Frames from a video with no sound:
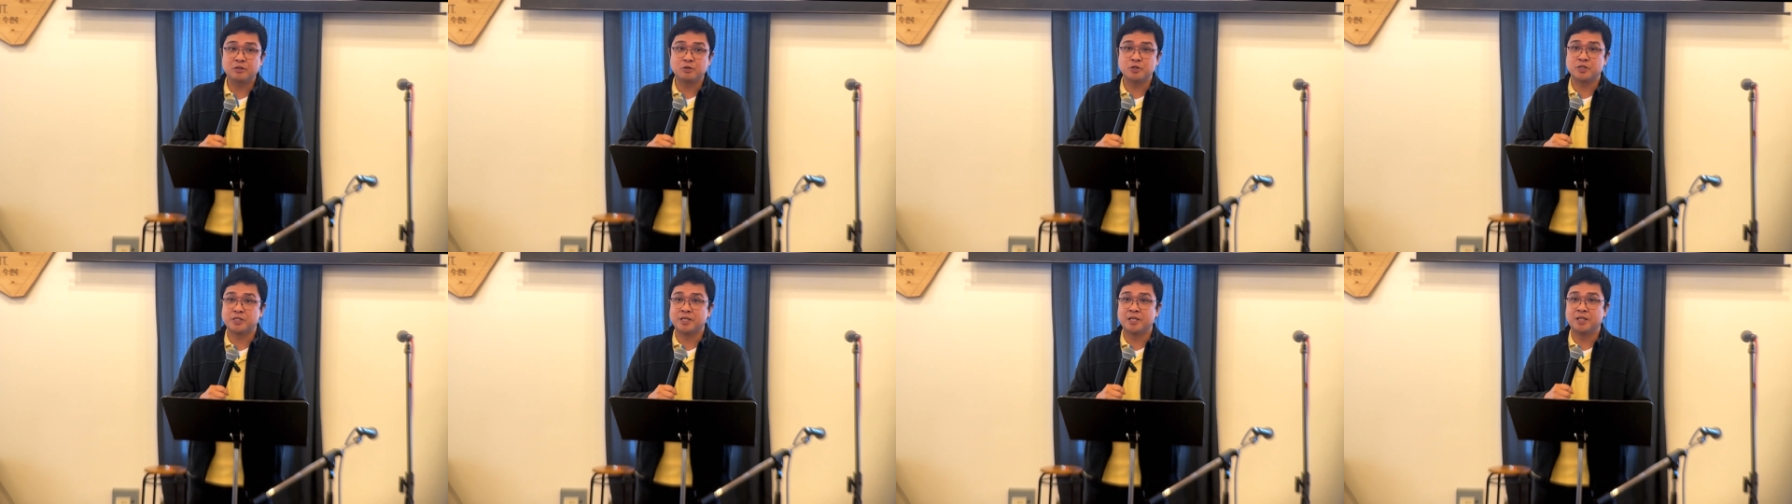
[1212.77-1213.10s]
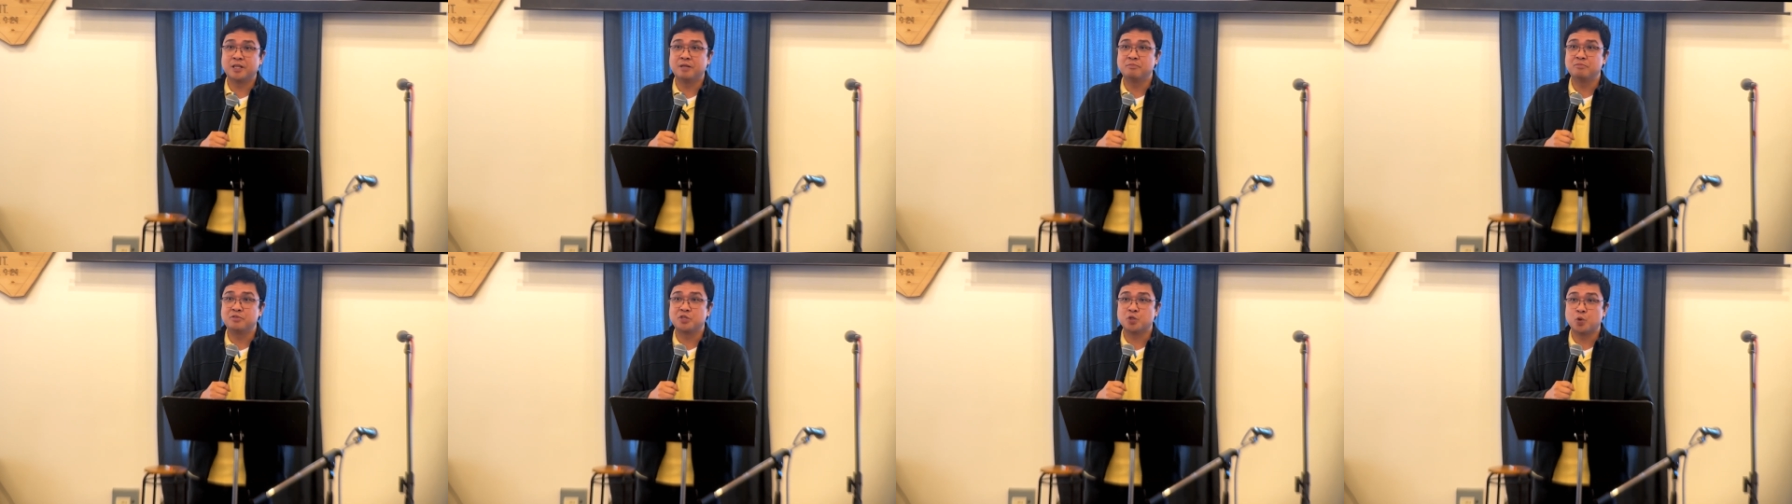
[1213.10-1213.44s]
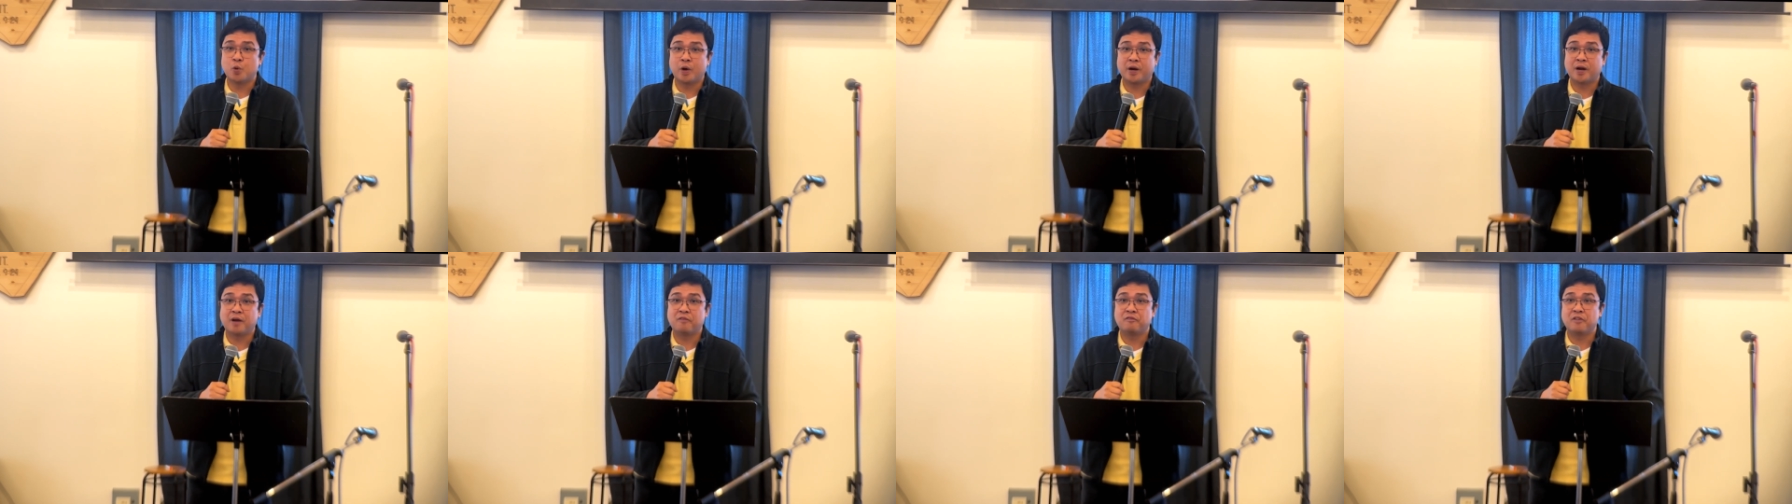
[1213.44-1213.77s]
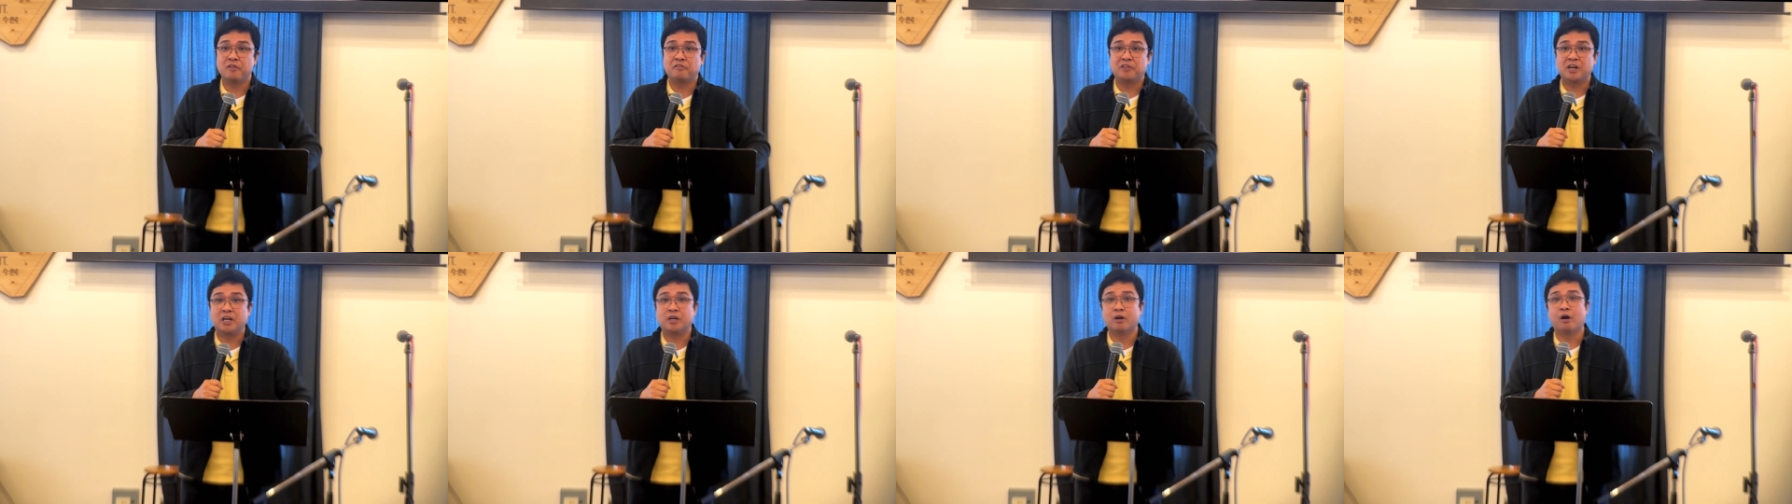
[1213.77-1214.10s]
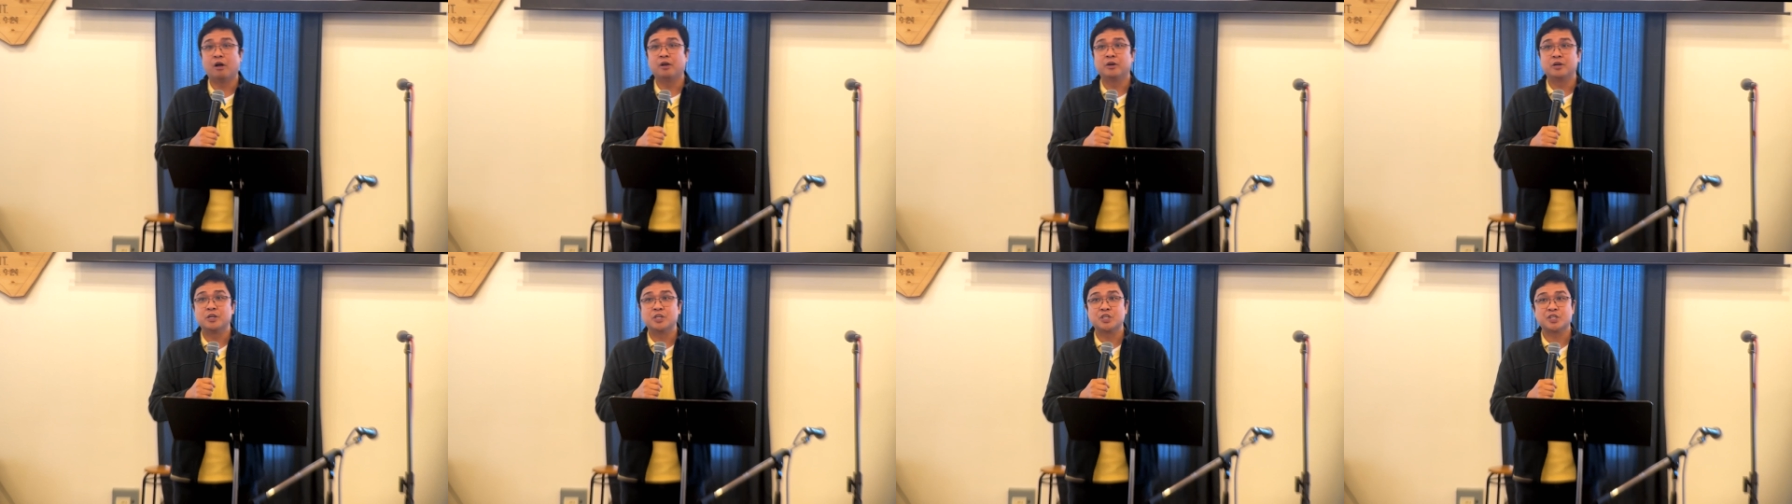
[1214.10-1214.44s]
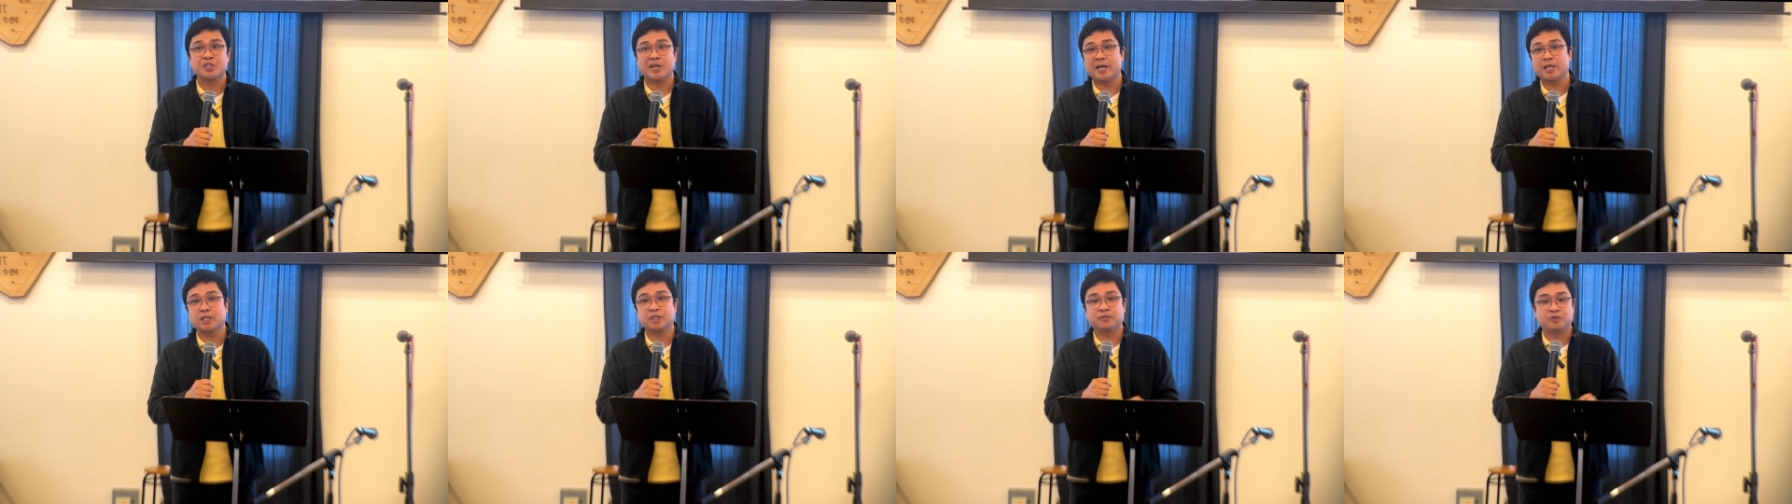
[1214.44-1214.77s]
to send them $250
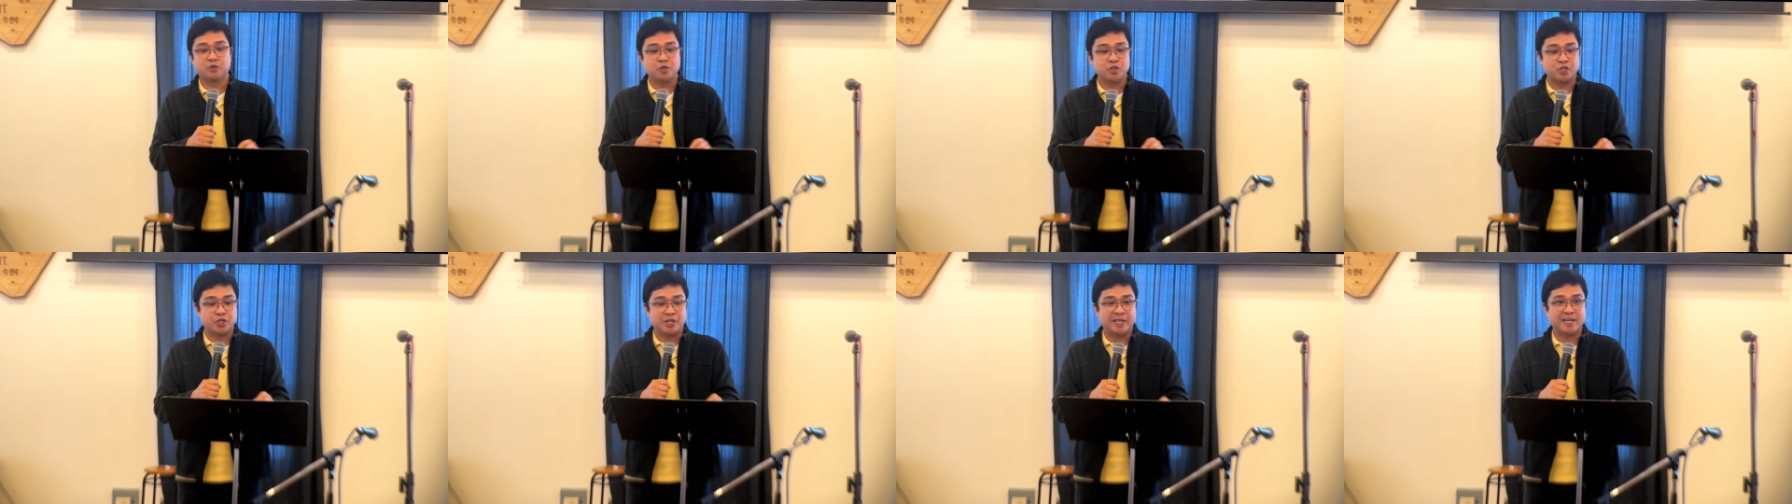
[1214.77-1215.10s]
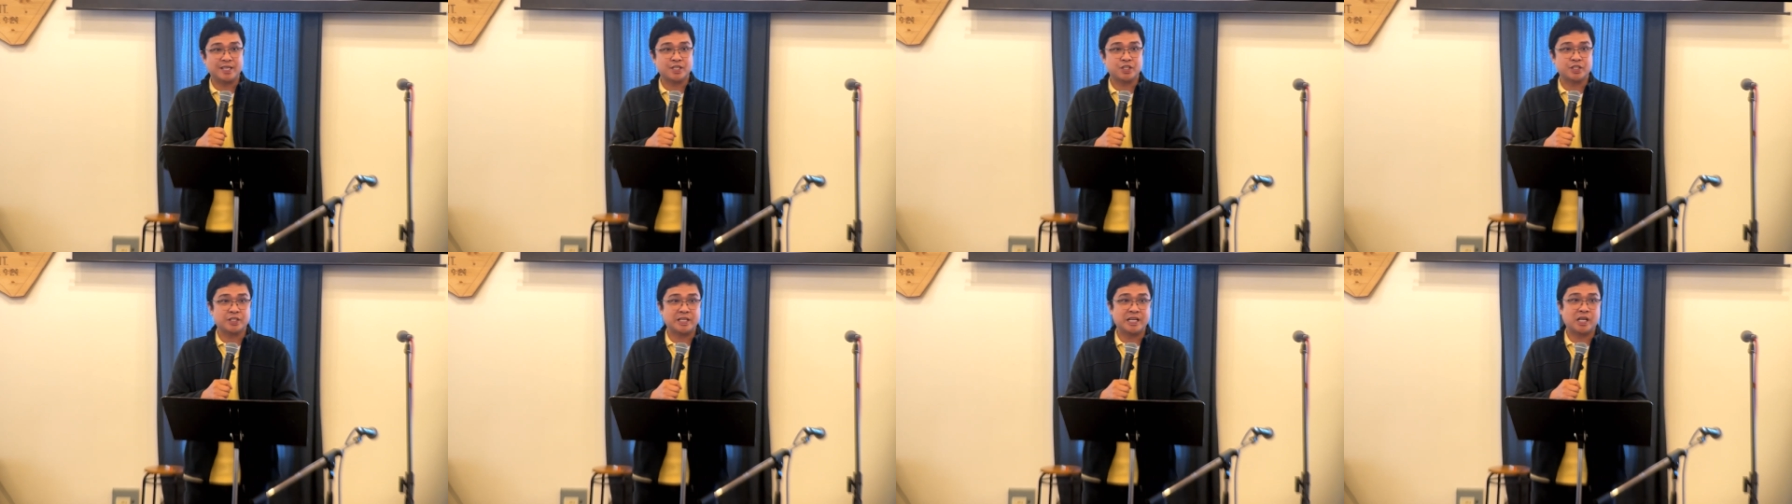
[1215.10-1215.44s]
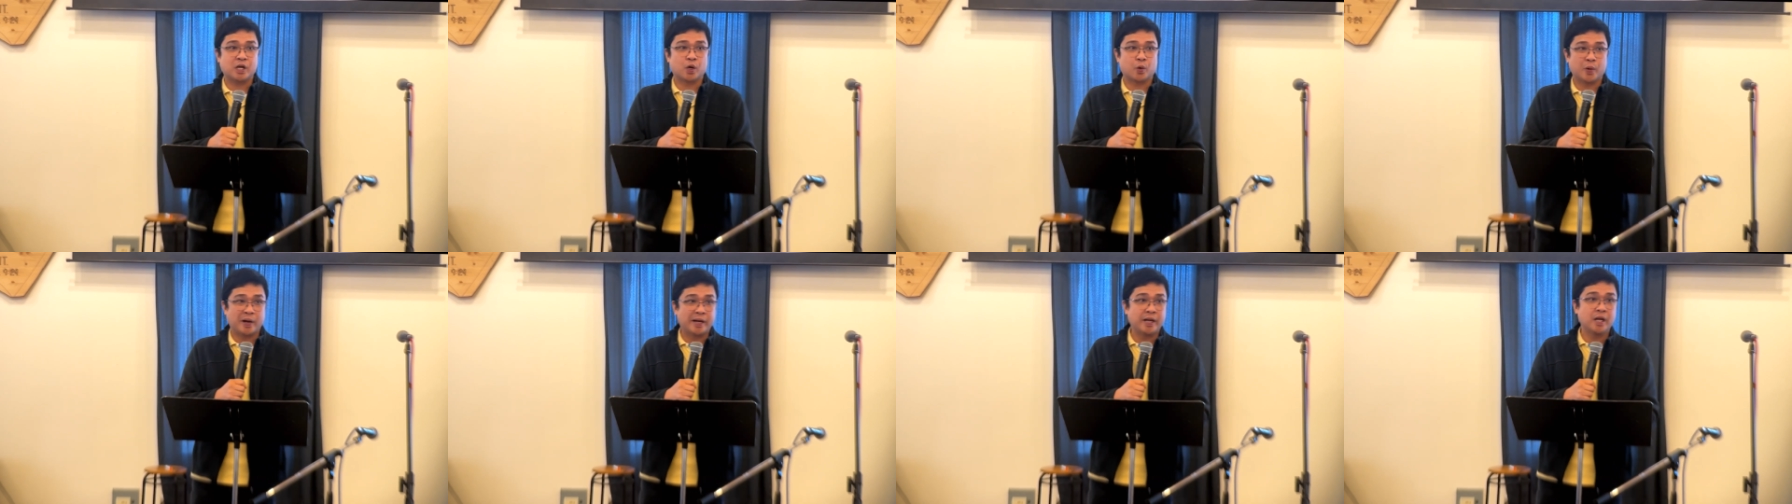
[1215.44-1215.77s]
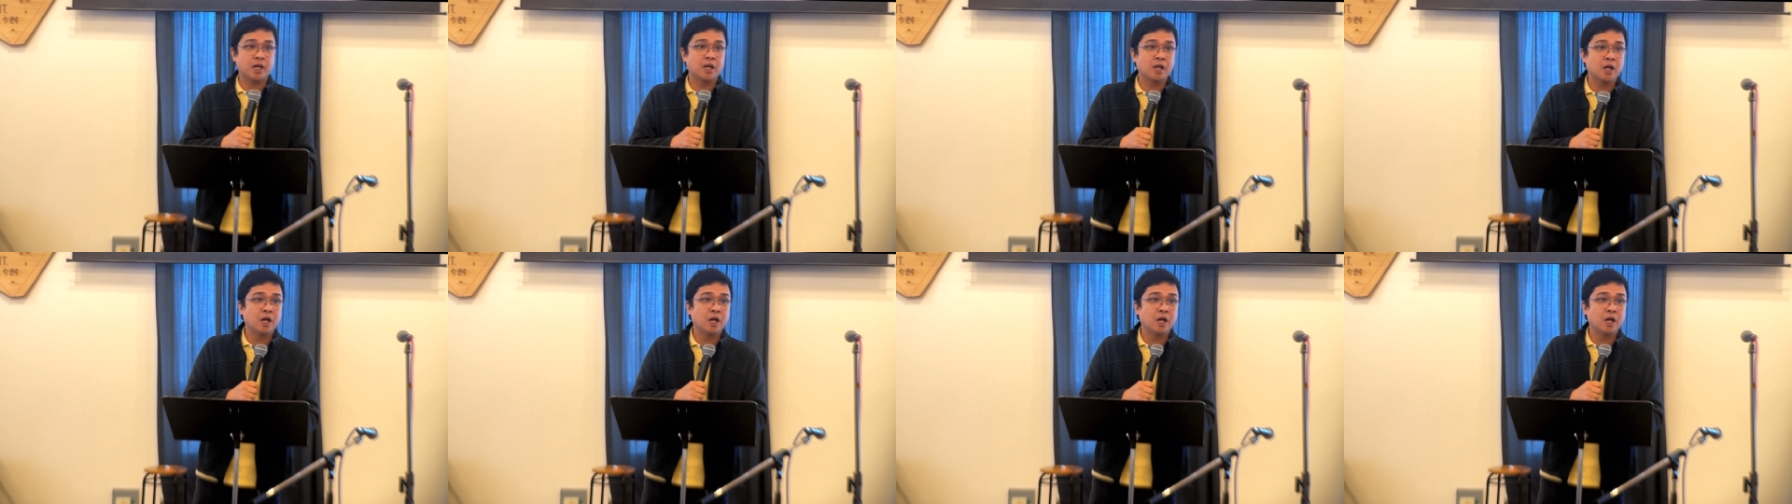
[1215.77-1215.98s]
checks for GST credit.